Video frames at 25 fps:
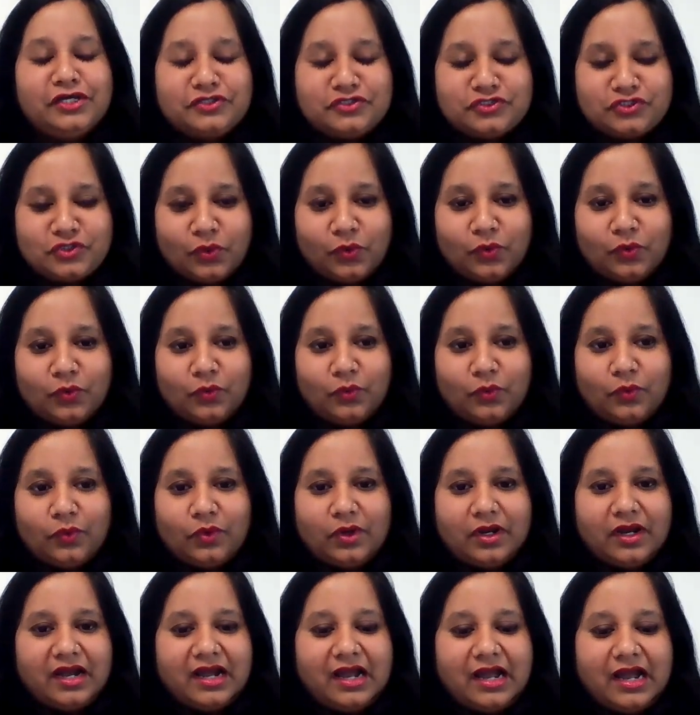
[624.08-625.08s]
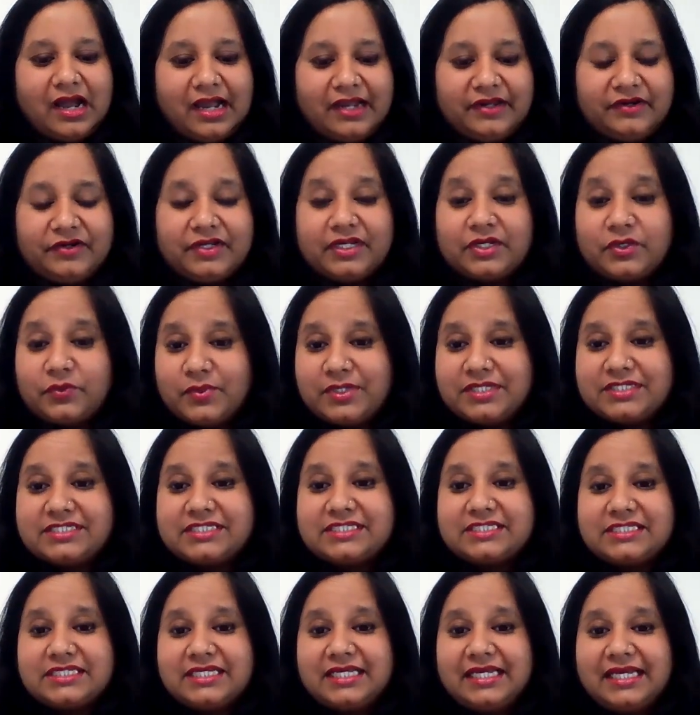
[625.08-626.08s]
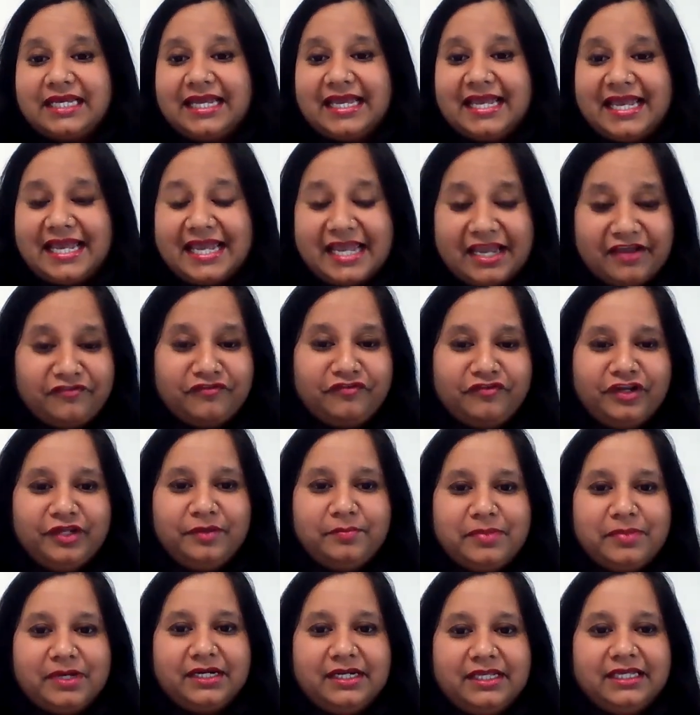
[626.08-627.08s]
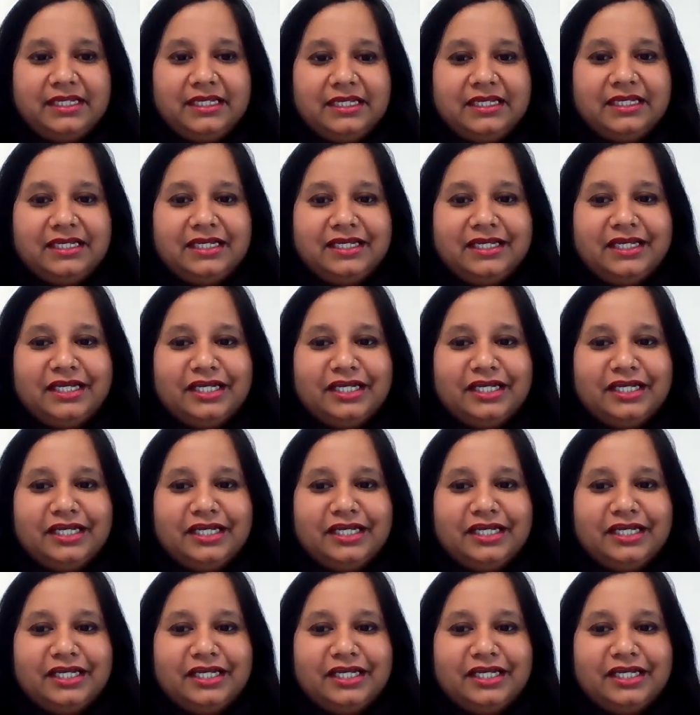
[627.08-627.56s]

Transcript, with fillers: So I request everybody